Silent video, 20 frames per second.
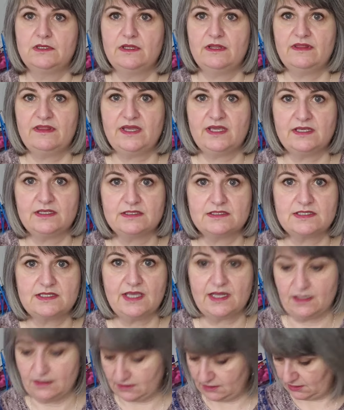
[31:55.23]
things
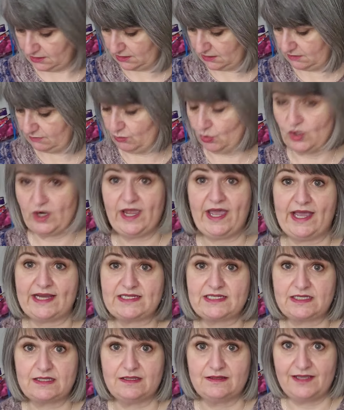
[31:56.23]
get a little more
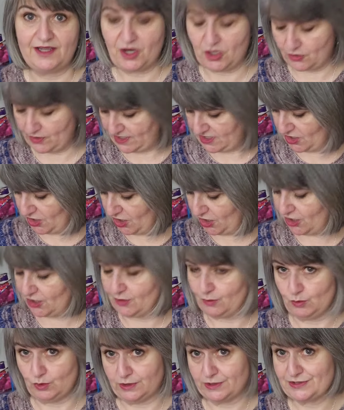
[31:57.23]
hectic than they already are,
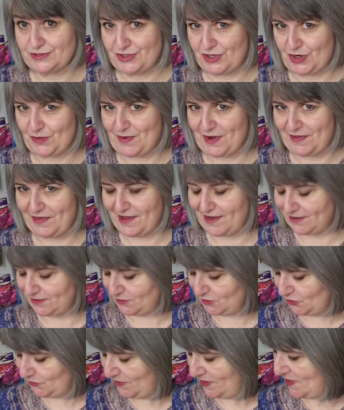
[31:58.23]
and we'll talk about that in a
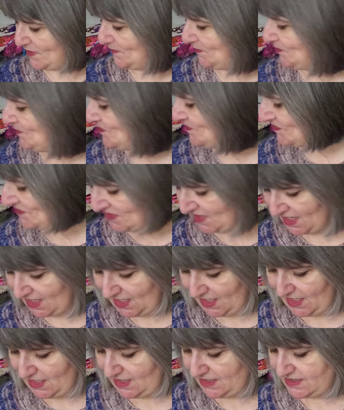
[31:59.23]
little bit.
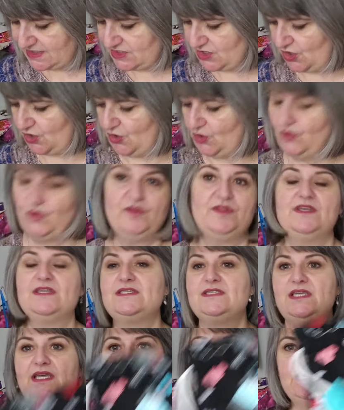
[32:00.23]
So
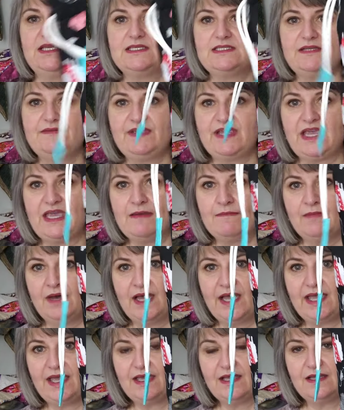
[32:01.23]
this is living in
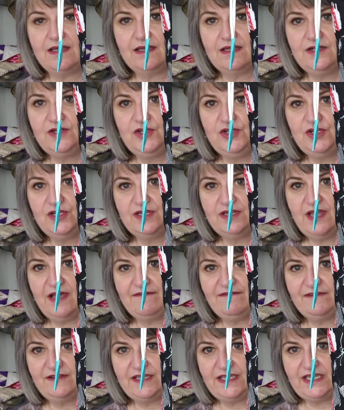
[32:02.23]
my
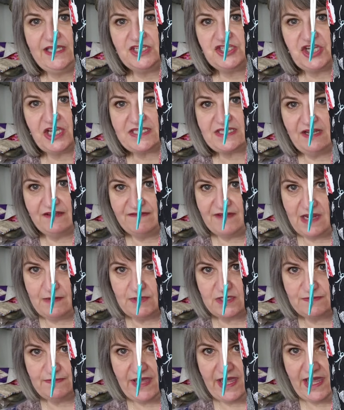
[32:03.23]
lovely chestnut
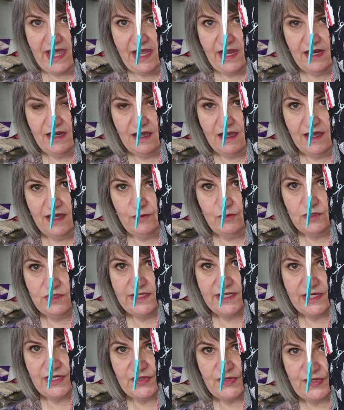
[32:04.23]
fibers bag. I will
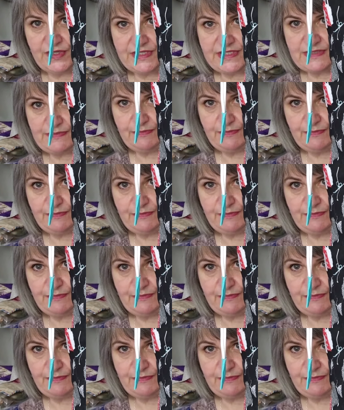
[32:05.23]
link Chris